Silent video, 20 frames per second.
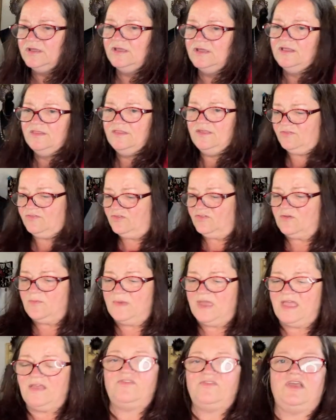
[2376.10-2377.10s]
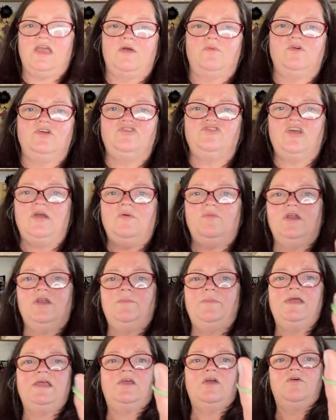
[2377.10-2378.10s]
This is amazing. I wish I would have
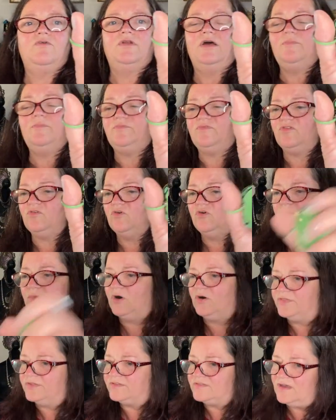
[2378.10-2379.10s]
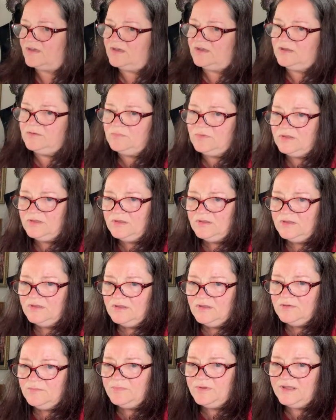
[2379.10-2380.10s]
been going up to them all the time.
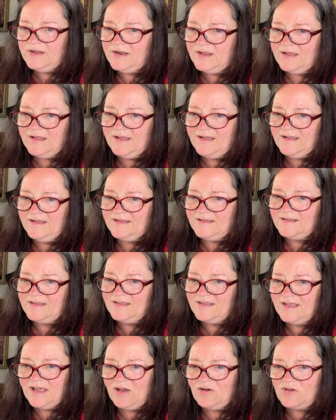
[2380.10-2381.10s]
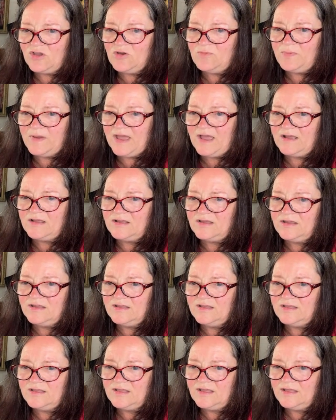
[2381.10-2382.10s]
But I'll go back.
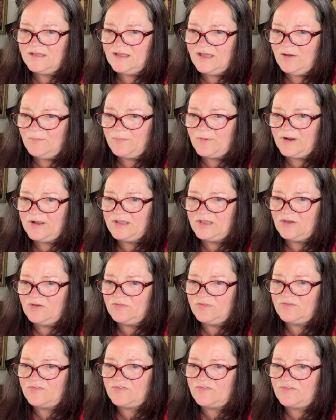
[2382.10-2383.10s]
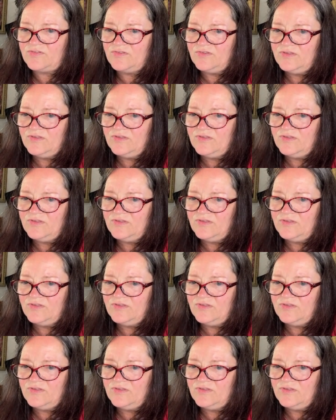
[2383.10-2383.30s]
I'll probably go this.